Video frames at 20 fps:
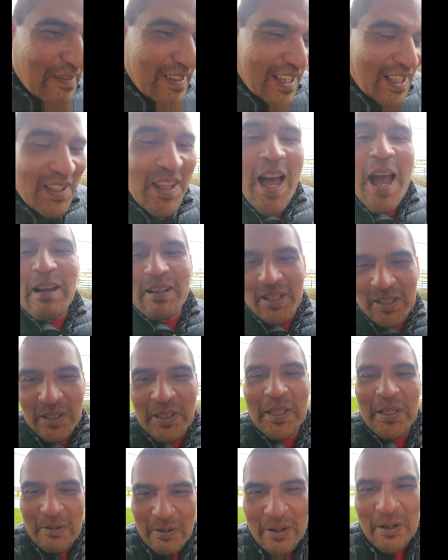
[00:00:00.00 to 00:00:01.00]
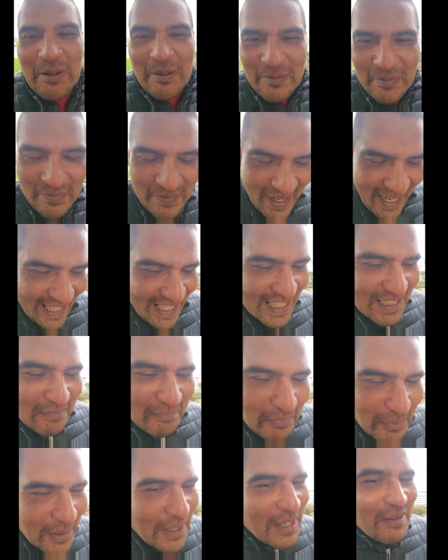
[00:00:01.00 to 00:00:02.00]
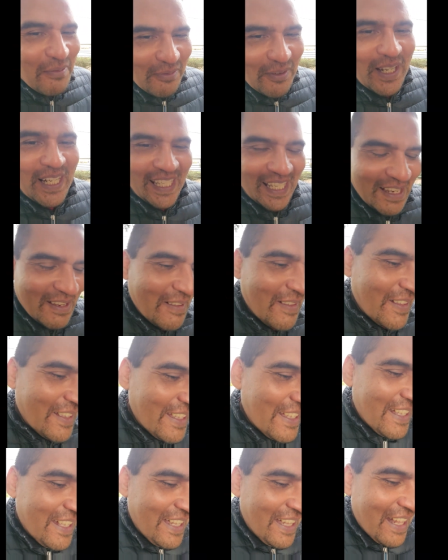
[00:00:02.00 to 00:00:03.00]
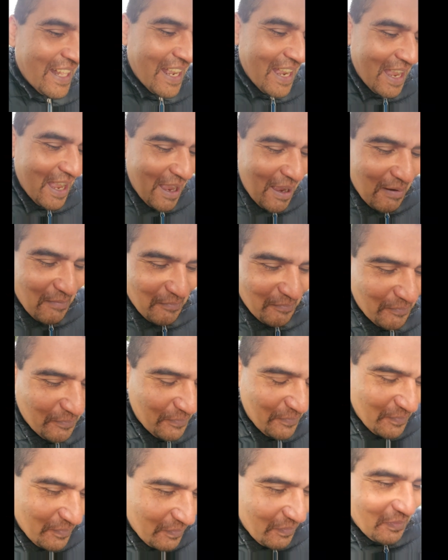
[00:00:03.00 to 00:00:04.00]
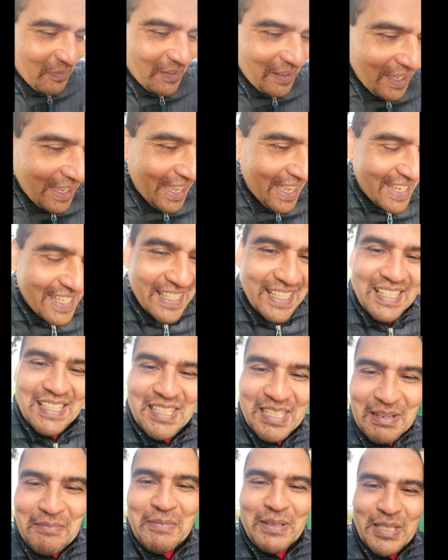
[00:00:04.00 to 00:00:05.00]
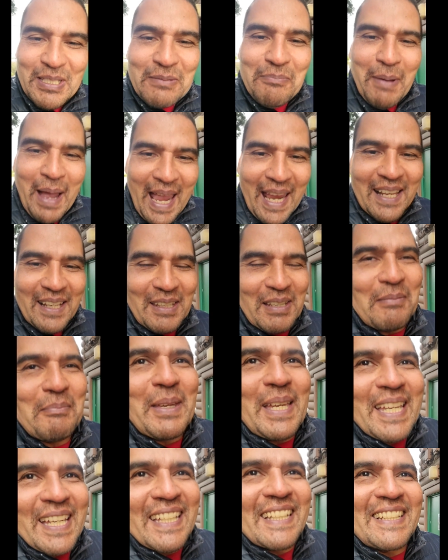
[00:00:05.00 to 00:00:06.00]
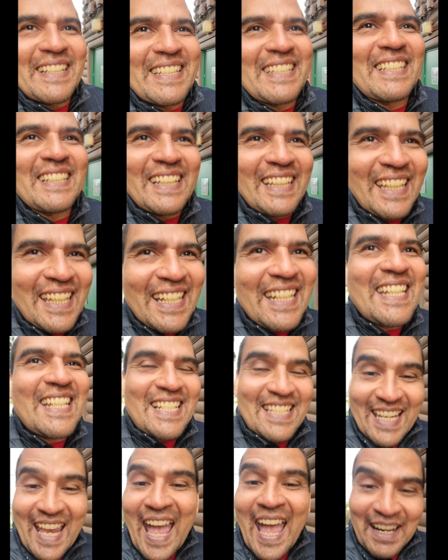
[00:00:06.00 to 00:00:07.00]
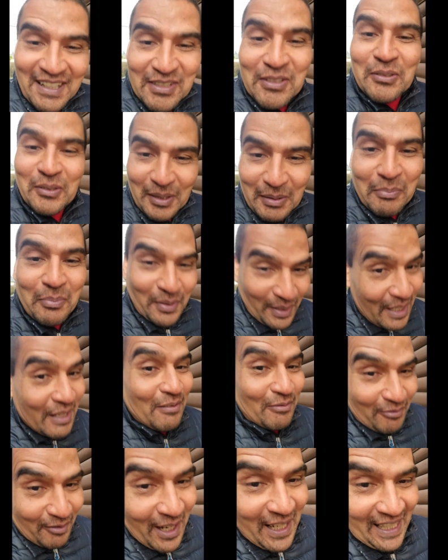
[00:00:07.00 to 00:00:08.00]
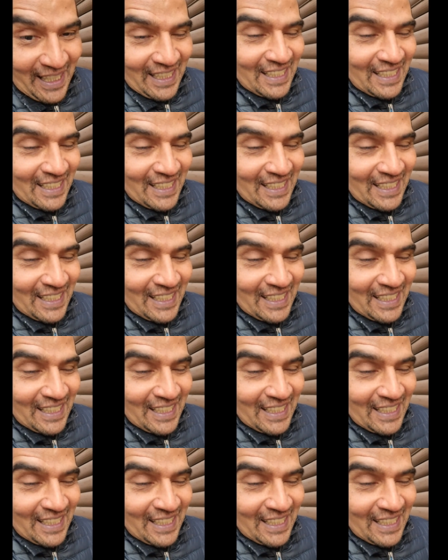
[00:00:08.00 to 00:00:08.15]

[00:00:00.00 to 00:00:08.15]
lot clearer, and it's pretty funny. You can see me smiling because it is actually pretty funny.